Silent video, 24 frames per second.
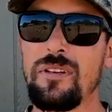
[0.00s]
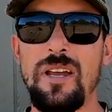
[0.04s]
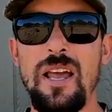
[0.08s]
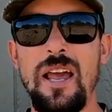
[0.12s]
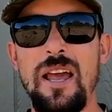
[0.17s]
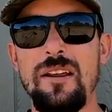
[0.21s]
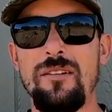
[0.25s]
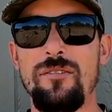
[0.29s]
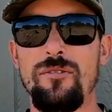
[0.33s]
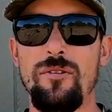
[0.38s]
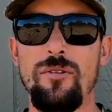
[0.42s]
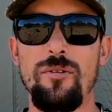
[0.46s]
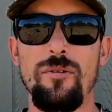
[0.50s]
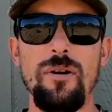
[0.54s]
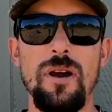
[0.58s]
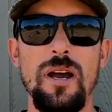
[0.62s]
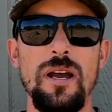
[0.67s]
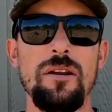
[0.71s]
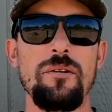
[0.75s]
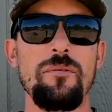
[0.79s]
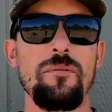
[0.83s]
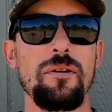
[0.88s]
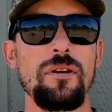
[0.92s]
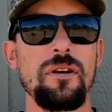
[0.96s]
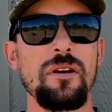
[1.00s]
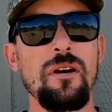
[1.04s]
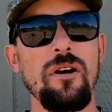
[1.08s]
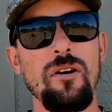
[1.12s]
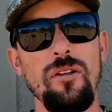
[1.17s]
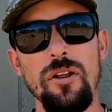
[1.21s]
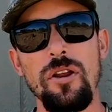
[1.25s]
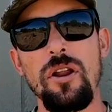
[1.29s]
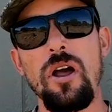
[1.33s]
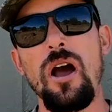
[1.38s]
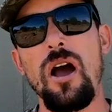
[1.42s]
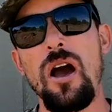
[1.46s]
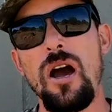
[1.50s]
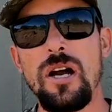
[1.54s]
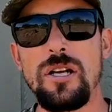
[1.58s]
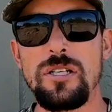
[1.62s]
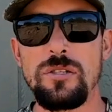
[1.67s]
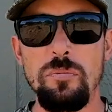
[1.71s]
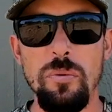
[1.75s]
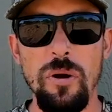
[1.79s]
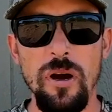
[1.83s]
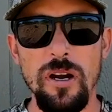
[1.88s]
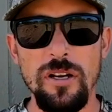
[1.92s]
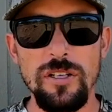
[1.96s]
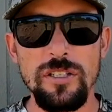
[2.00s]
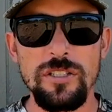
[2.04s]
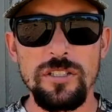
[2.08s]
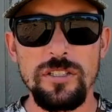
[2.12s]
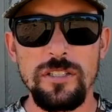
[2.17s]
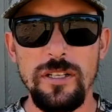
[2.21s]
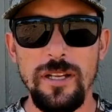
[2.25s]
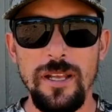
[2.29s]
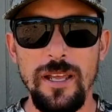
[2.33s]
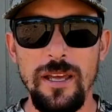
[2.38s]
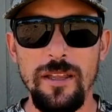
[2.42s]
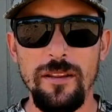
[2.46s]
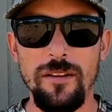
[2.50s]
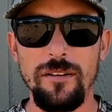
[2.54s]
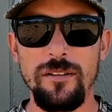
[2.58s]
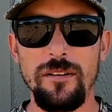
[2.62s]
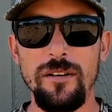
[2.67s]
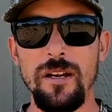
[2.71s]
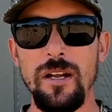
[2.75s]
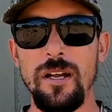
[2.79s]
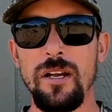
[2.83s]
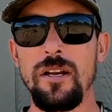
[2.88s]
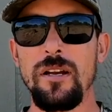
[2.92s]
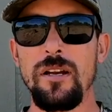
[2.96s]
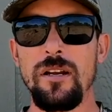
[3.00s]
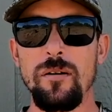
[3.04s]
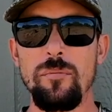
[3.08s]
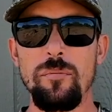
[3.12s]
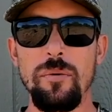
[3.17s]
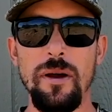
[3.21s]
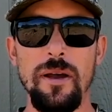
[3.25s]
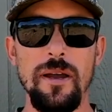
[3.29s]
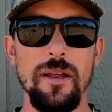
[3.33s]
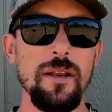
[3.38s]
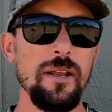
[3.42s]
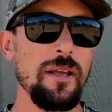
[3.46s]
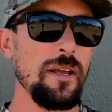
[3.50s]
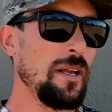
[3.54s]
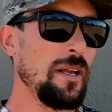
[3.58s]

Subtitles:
I don't know, I don't want to call it hodgepodge together, but